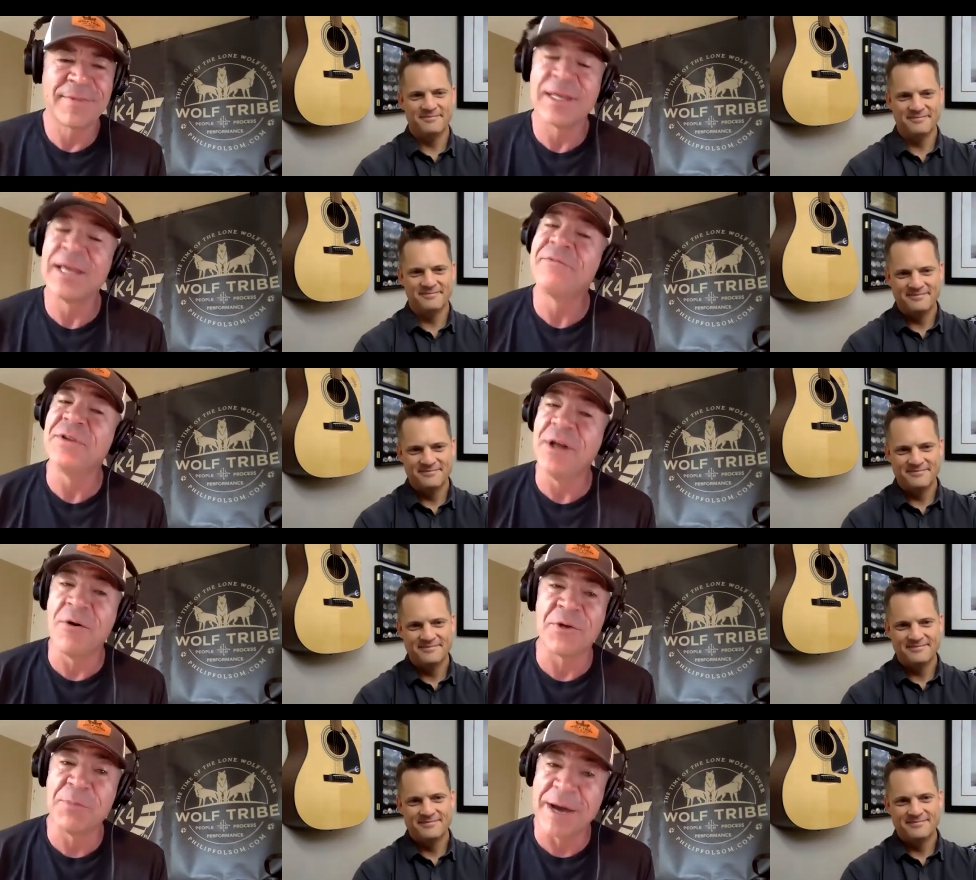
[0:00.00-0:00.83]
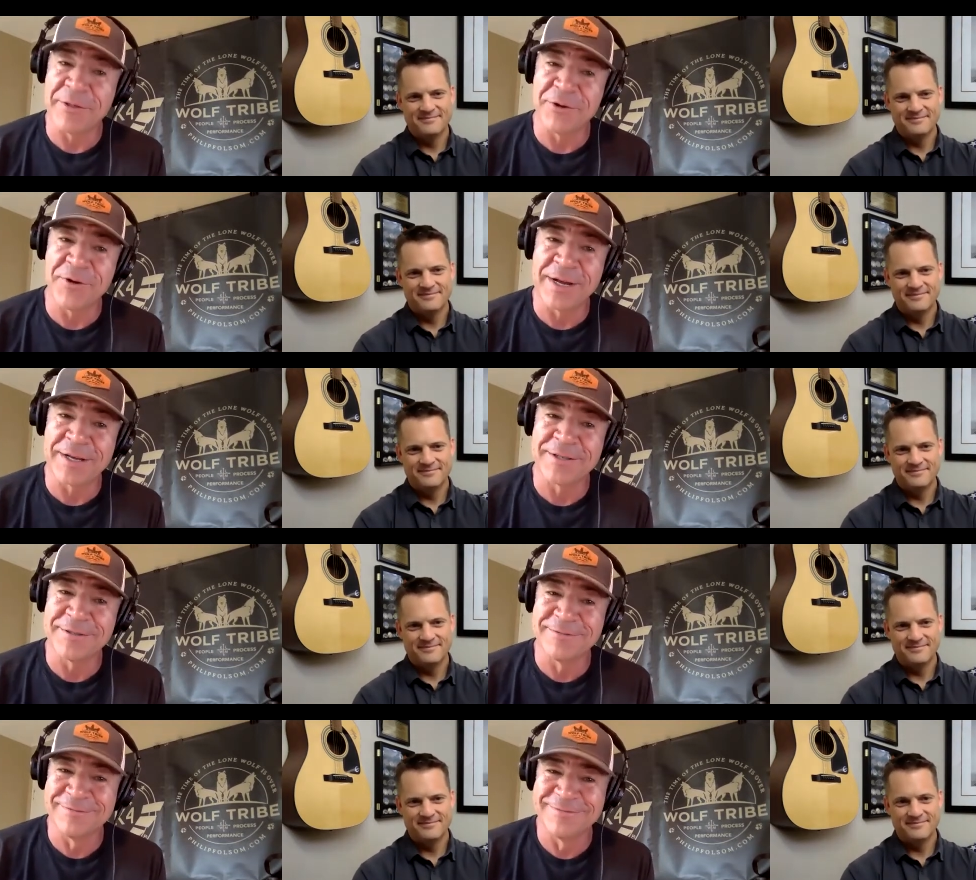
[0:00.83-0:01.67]
Speaker 1: If you don't, you buy the
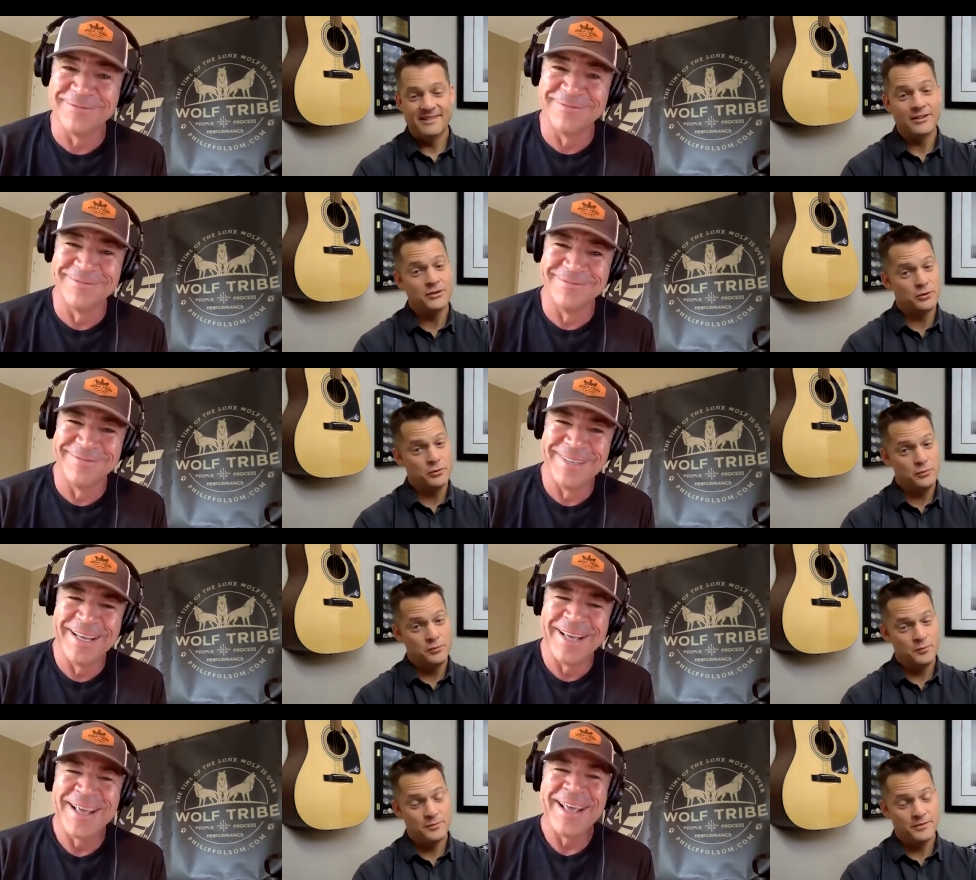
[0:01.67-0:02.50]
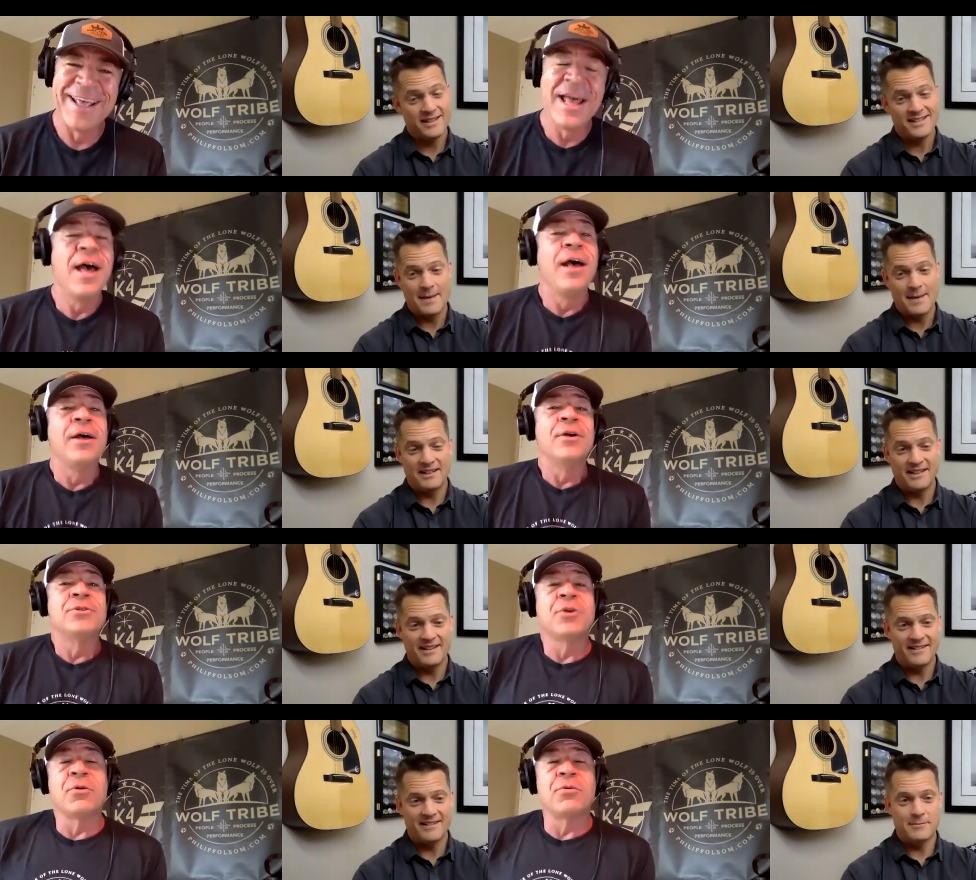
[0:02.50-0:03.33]
drinks. That's
Speaker 2: true. Just slap it
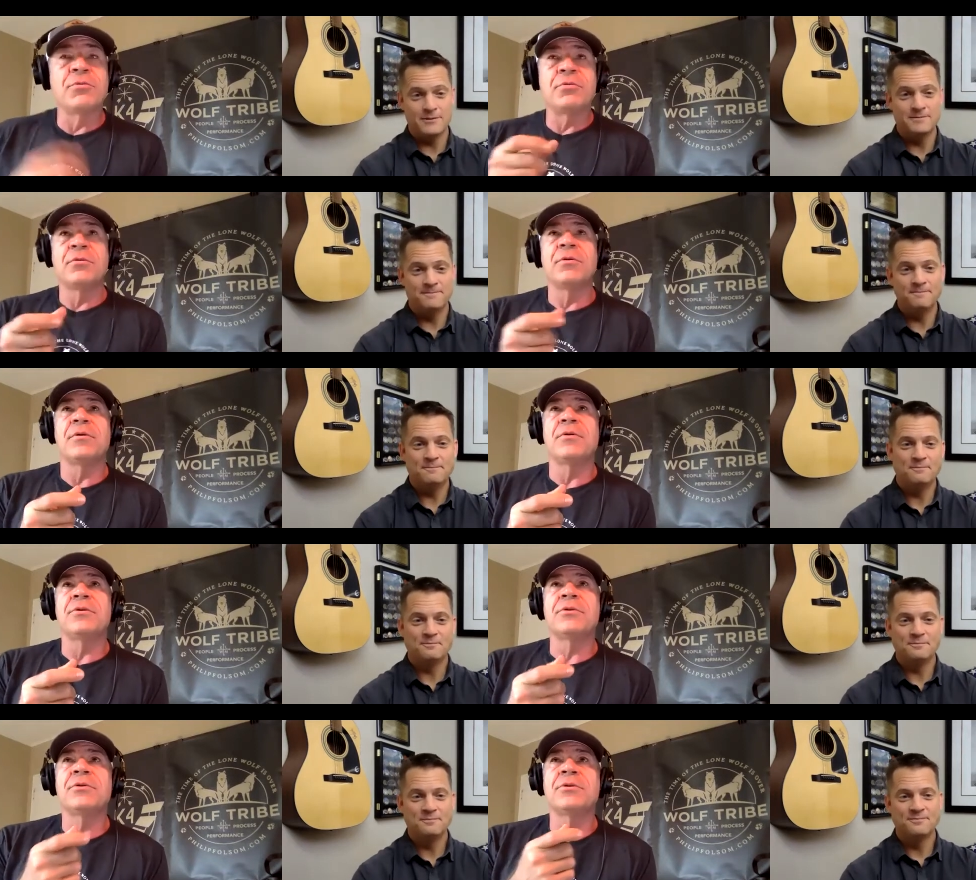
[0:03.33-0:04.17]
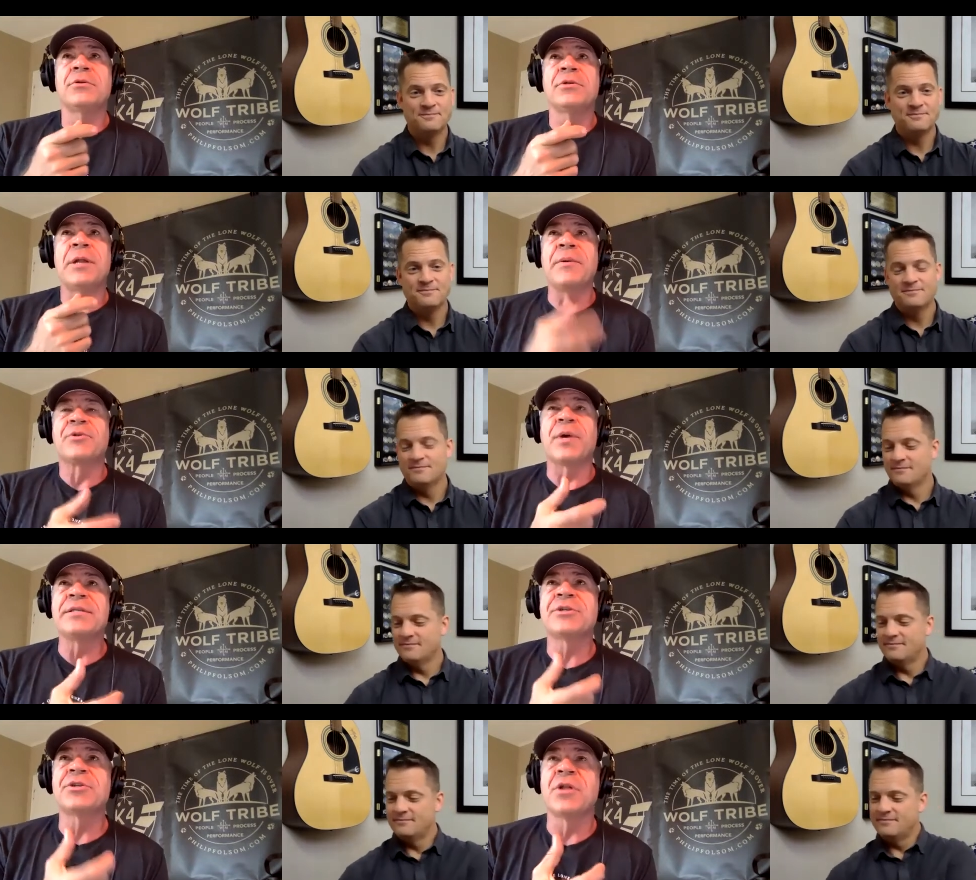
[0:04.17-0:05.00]
Speaker 1: down. So anyway,
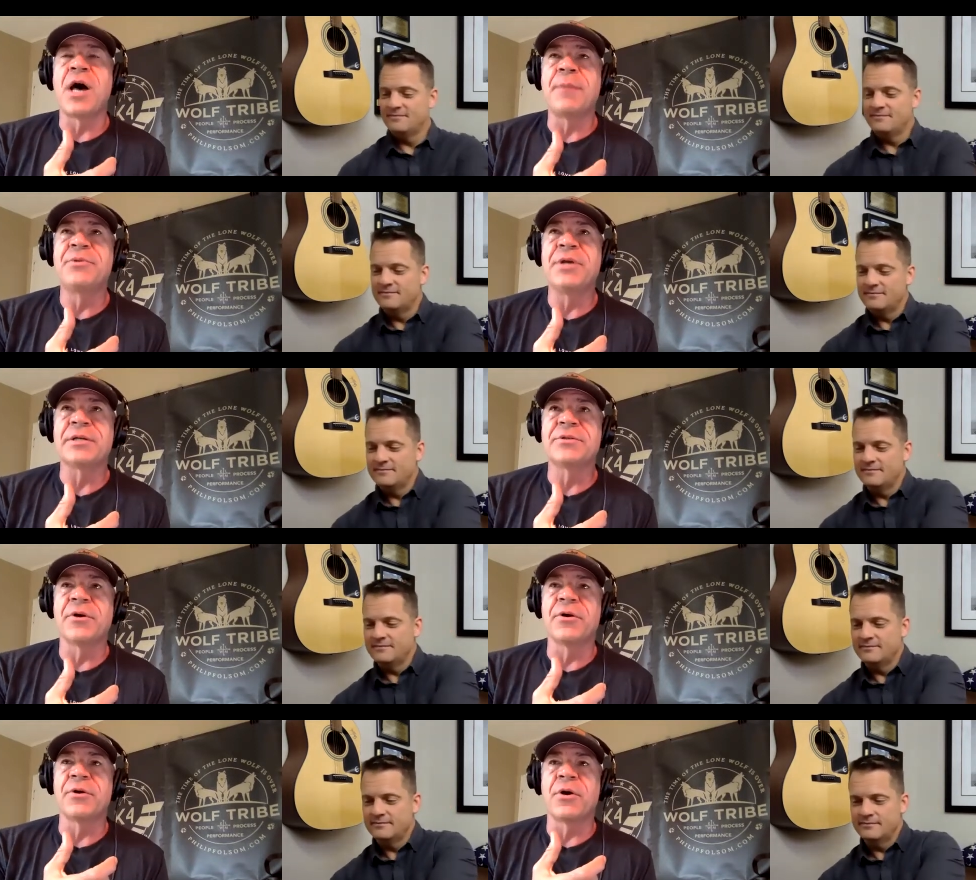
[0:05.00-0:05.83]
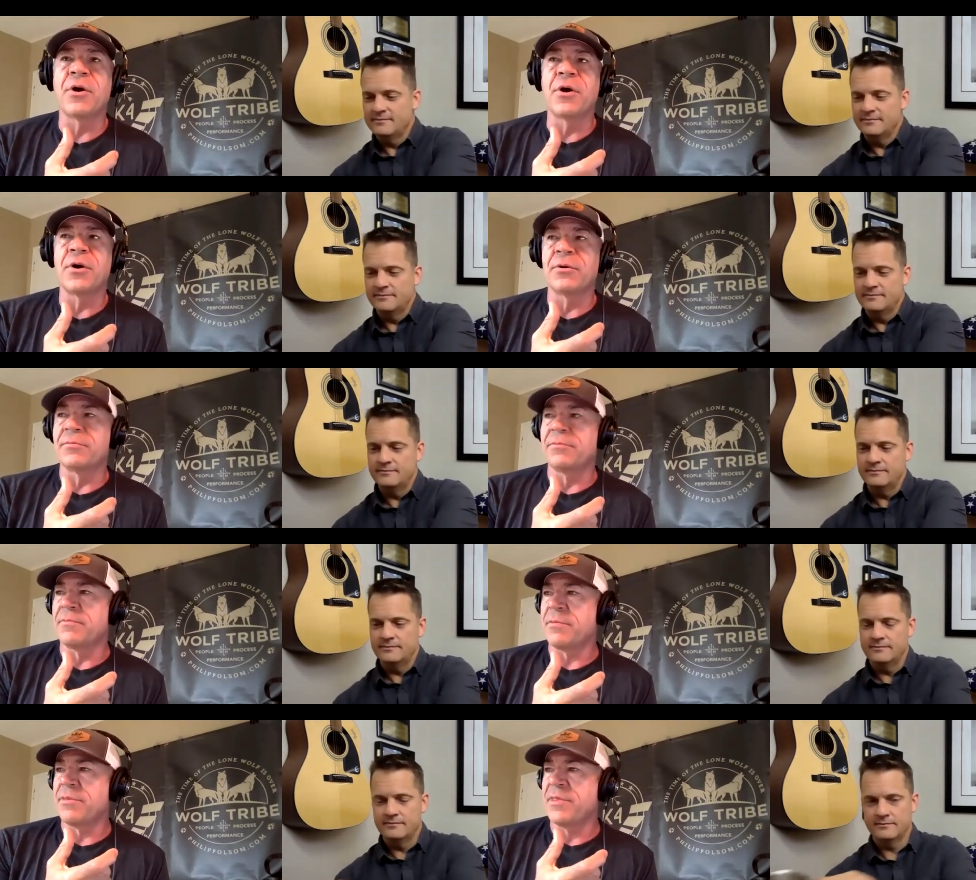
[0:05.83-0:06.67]
transitional objects are
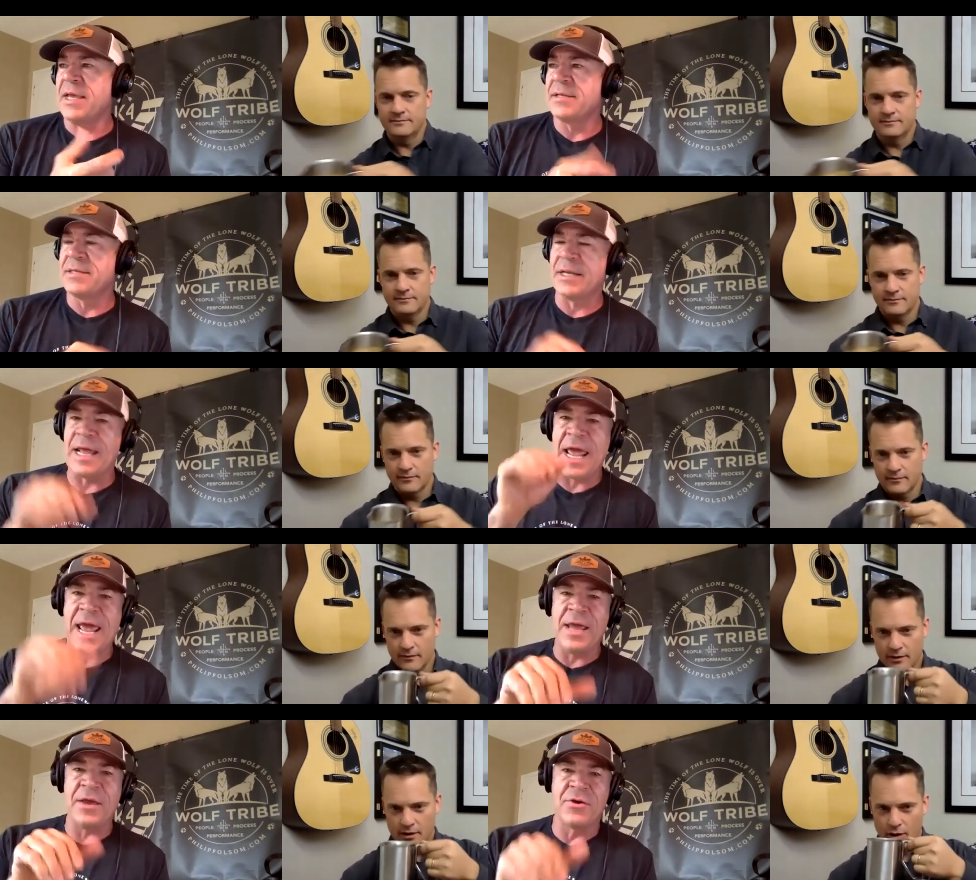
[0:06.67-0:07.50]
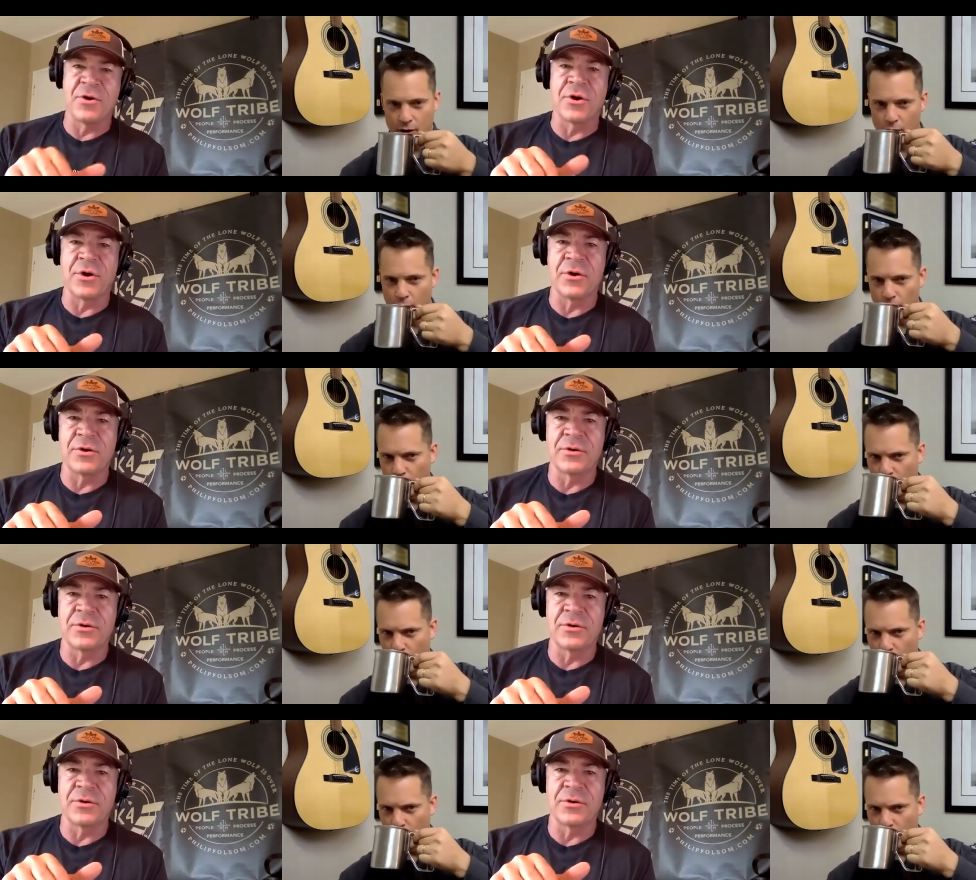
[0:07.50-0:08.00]
things that anchor